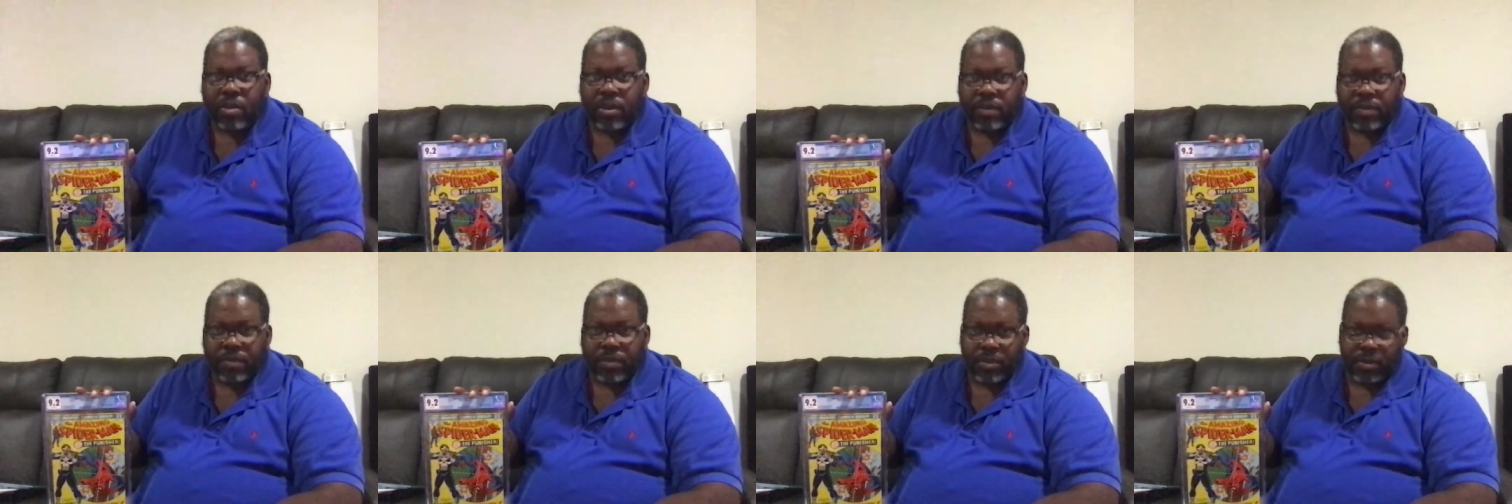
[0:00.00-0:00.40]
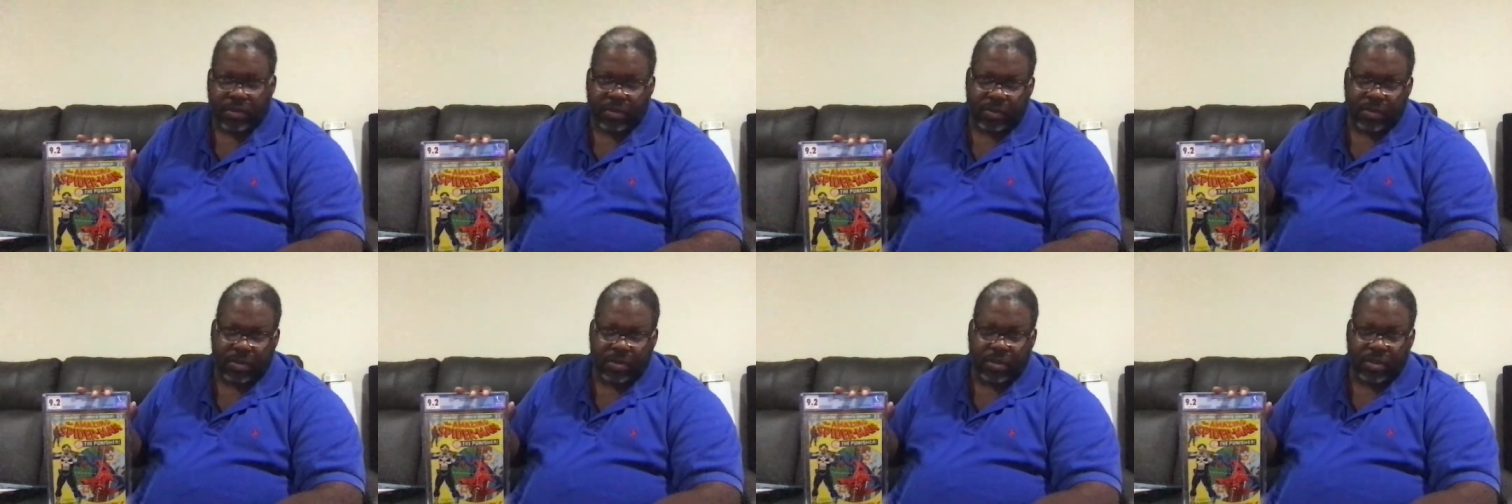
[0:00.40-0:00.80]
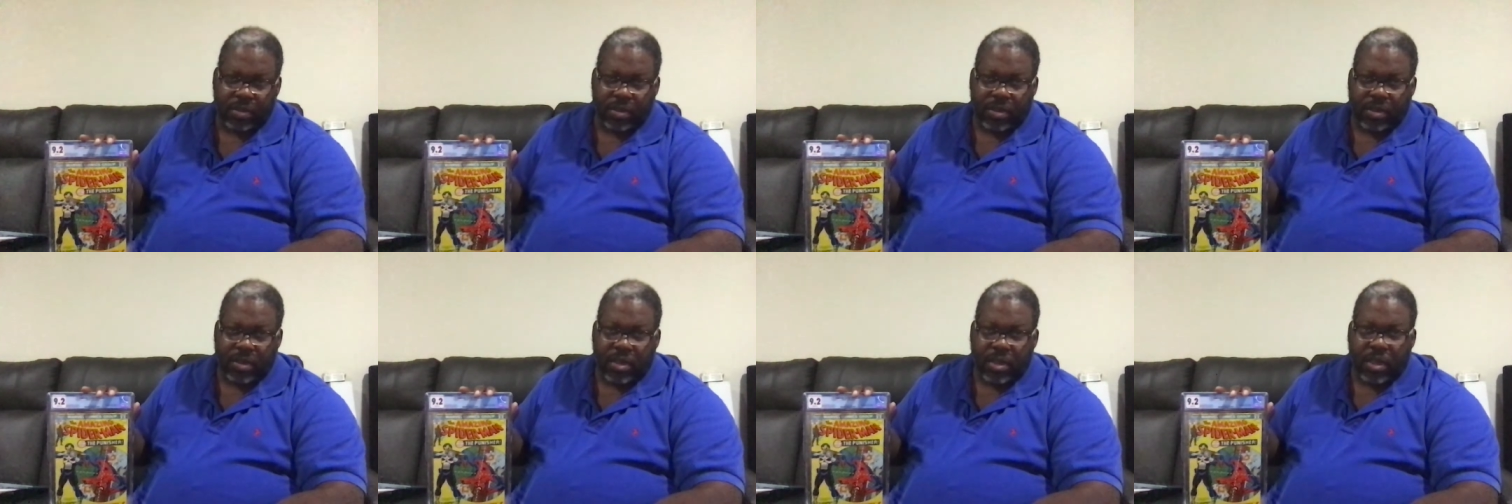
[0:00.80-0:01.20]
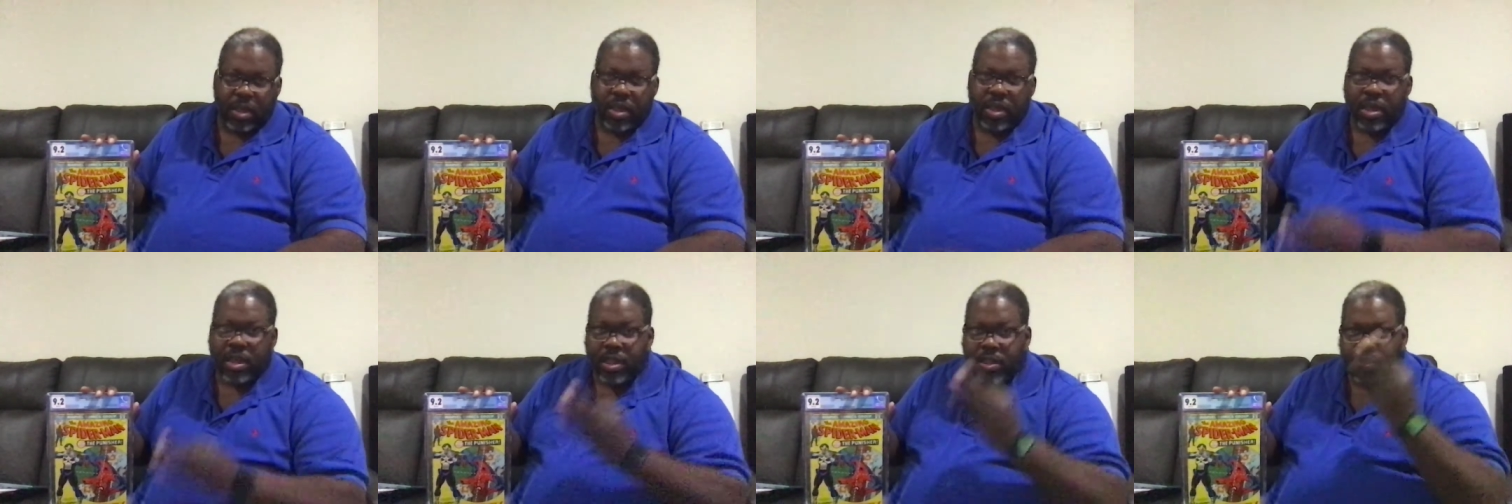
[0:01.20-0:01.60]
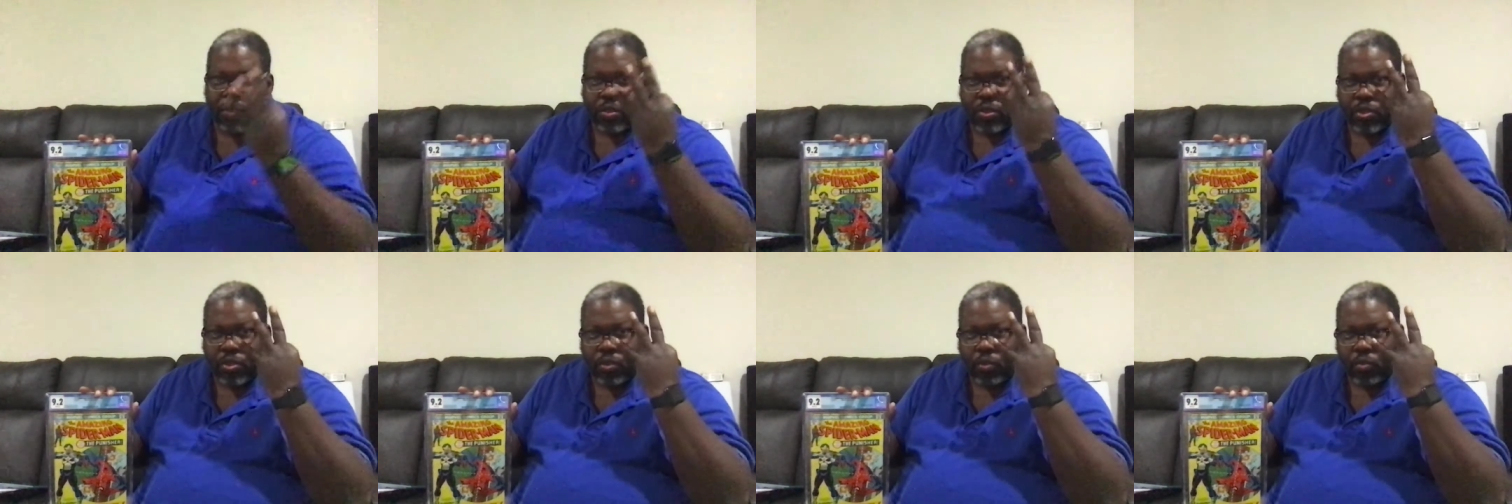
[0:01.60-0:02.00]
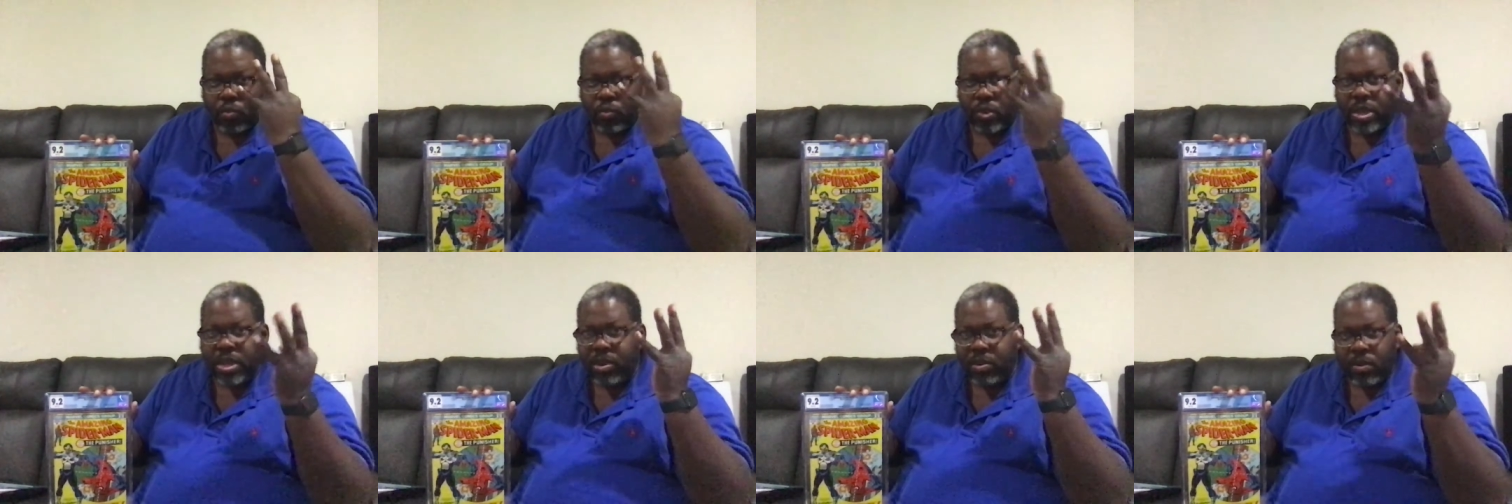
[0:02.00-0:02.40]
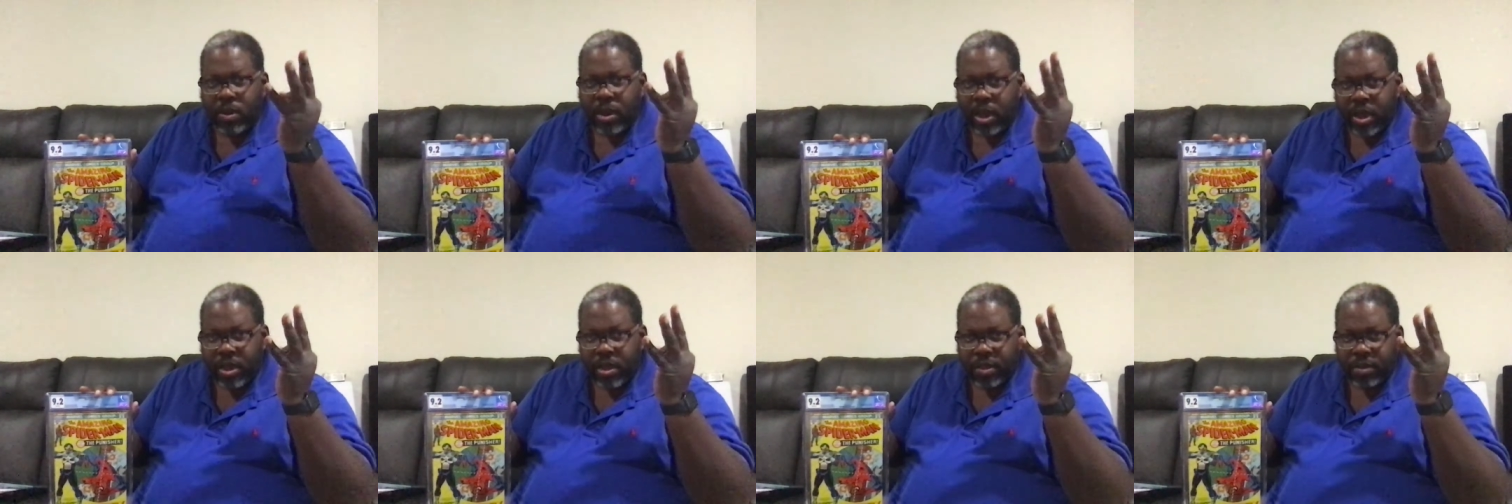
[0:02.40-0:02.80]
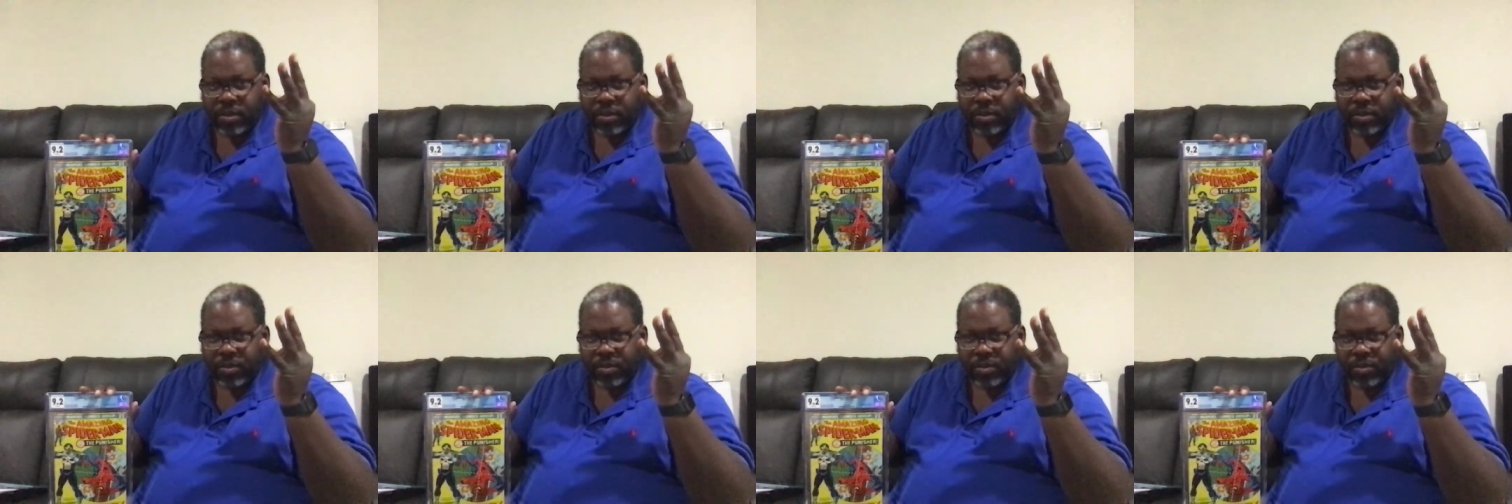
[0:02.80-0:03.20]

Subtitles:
difference in 3 grades.